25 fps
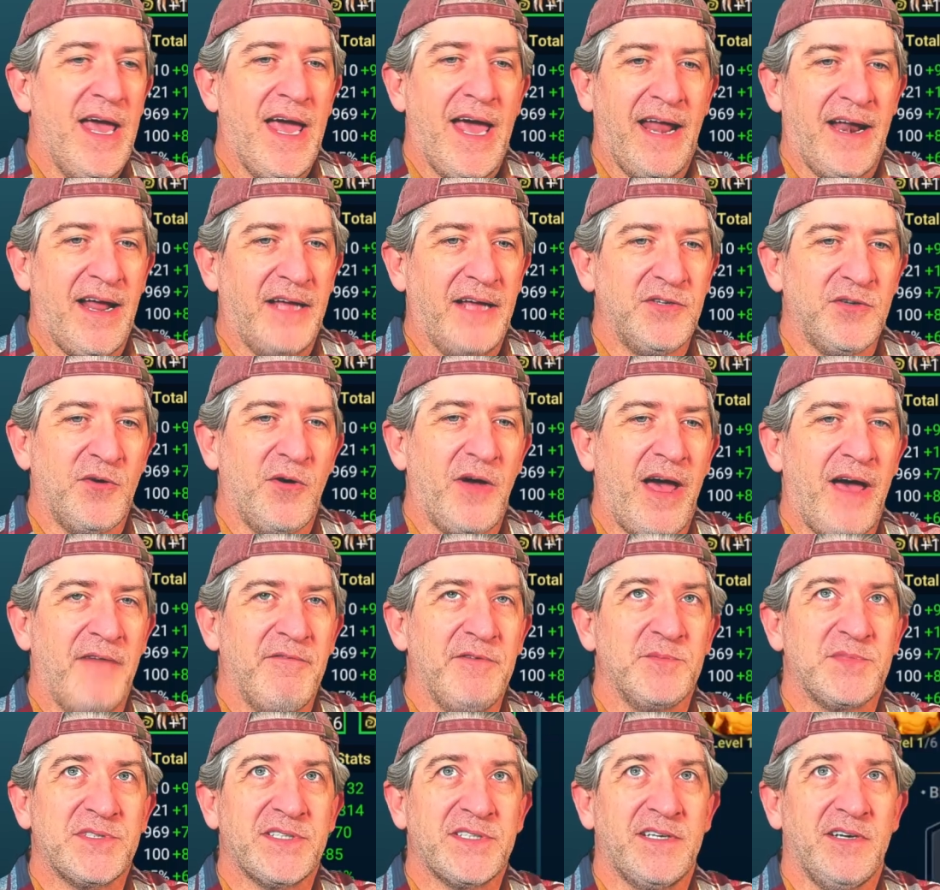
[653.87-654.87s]
And I don't have
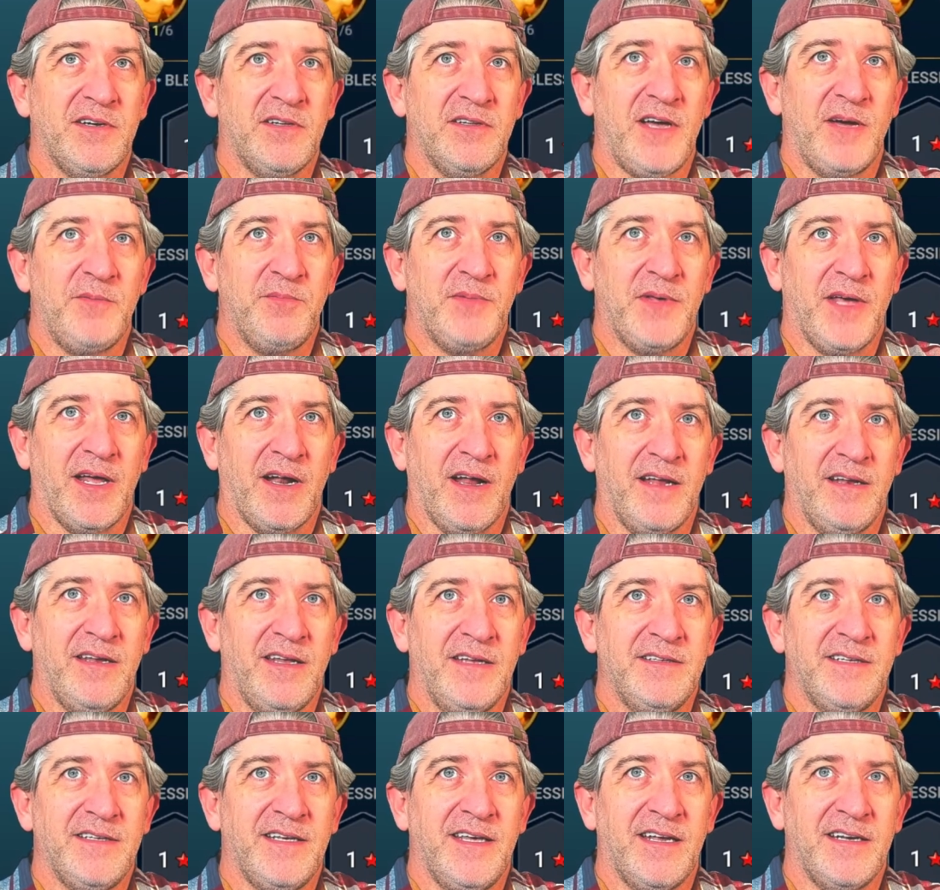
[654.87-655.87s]
him skilled up yet. I
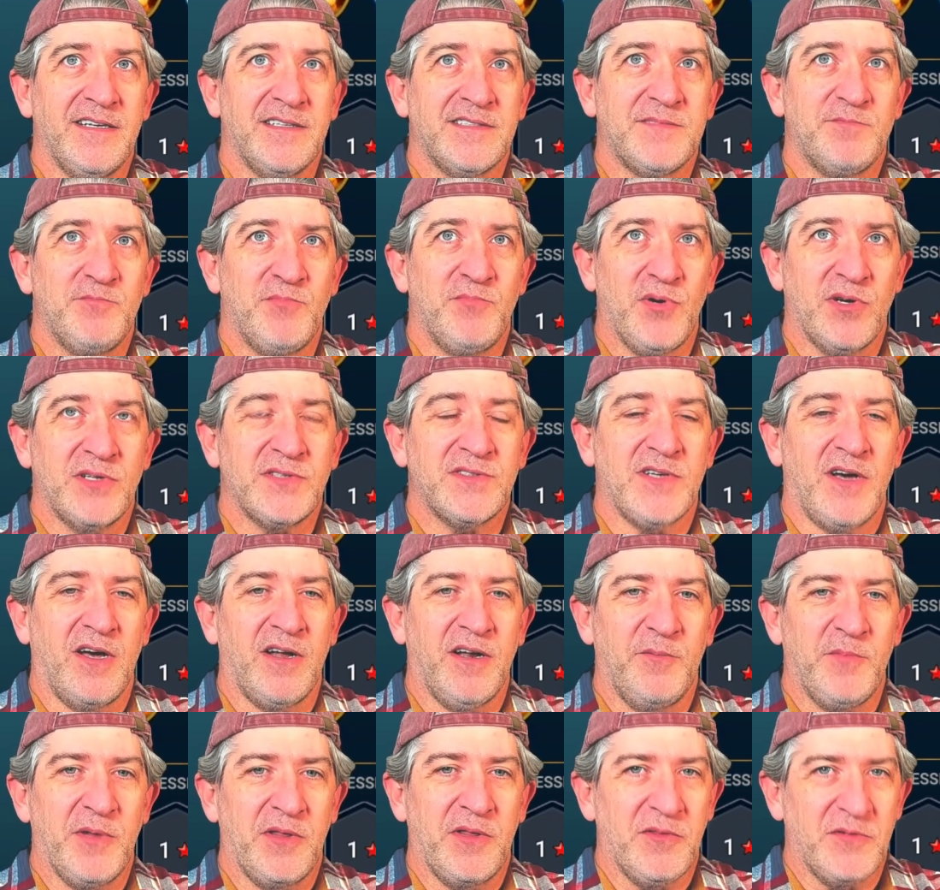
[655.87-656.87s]
need to get his books on
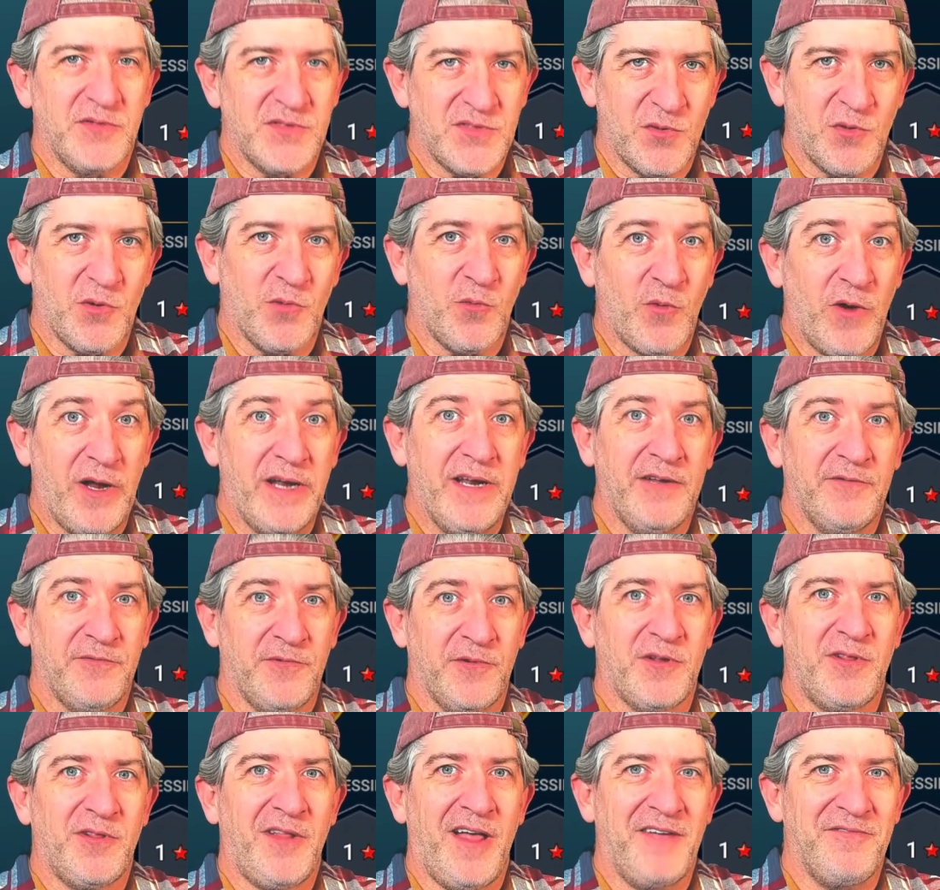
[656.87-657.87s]
him, and so we're waiting
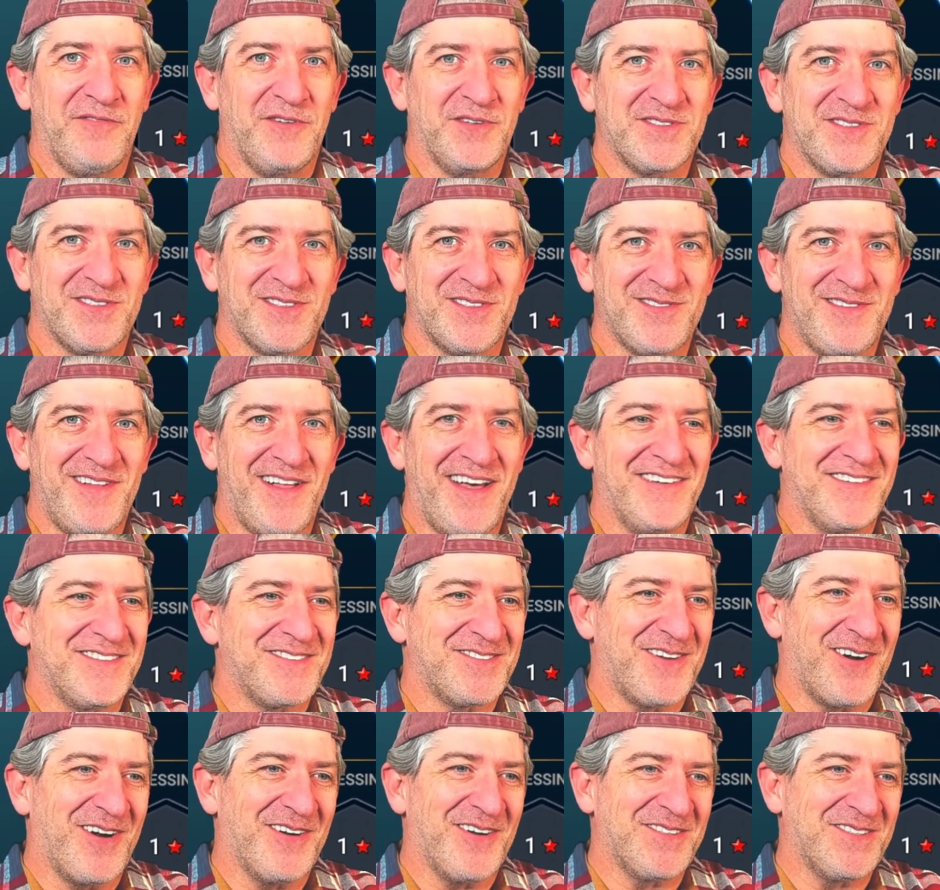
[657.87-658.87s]
for Clan versus Clan to
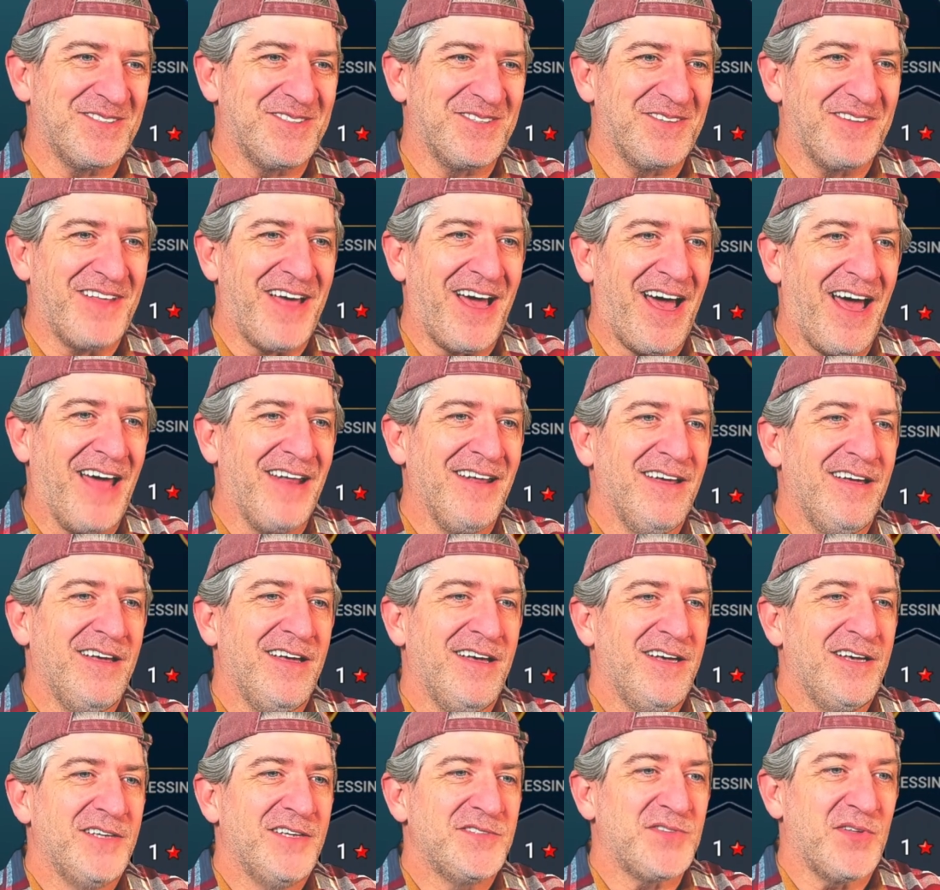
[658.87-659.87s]
start to do that.
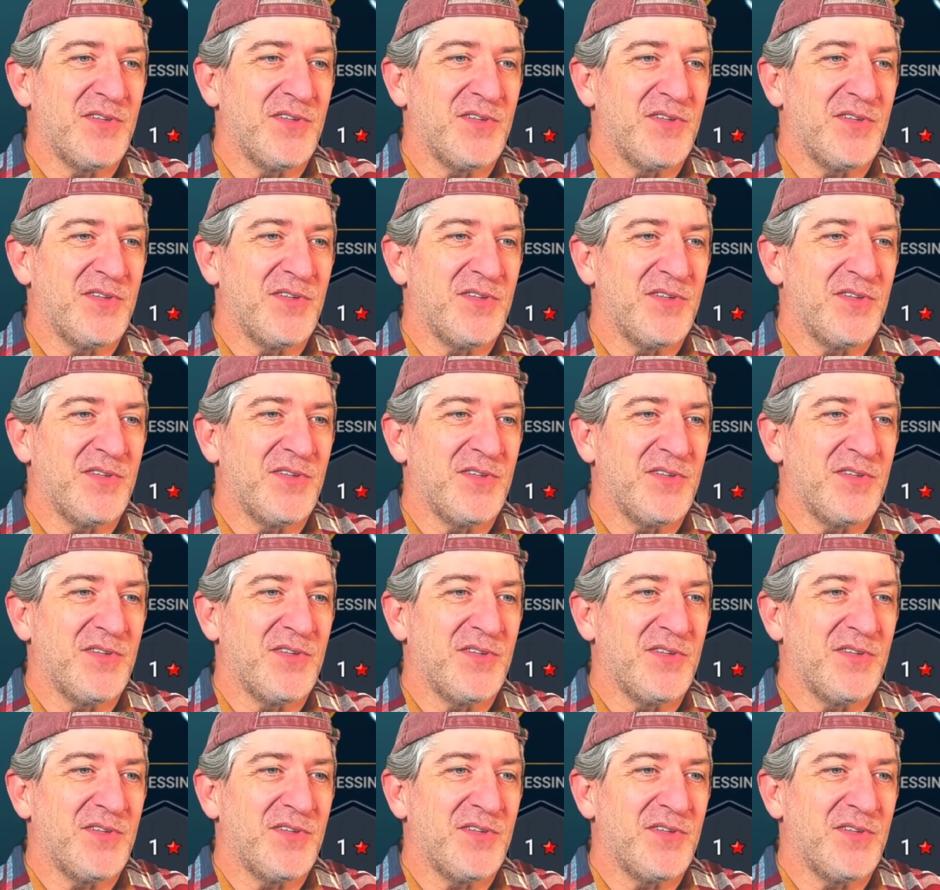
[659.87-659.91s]
So